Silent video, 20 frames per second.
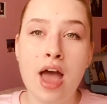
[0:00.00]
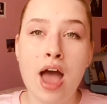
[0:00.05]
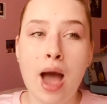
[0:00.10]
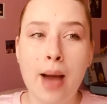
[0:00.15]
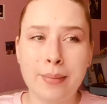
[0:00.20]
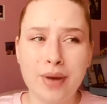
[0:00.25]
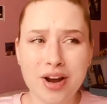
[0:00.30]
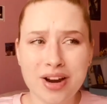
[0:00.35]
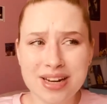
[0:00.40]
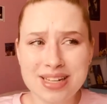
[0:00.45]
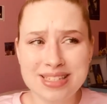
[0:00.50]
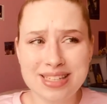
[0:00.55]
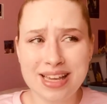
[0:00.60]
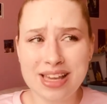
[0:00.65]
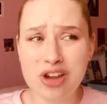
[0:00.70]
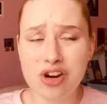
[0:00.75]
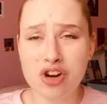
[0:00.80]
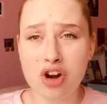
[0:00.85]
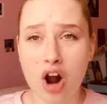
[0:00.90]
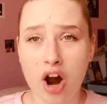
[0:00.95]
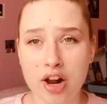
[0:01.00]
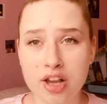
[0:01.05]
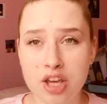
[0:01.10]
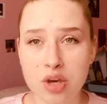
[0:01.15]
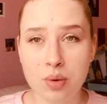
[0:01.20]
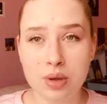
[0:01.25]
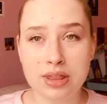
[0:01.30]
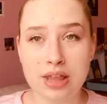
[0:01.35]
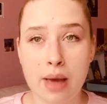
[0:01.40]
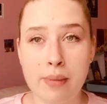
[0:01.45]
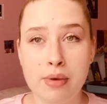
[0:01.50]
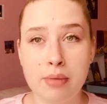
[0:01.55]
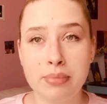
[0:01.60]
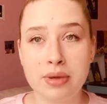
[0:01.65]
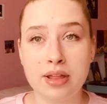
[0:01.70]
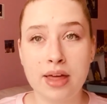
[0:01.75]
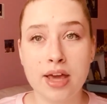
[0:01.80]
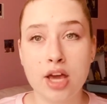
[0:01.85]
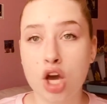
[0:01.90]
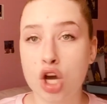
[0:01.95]
I'm not gonna sit here and argue with them and be
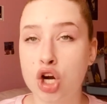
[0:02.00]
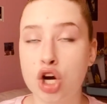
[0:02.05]
like, girl,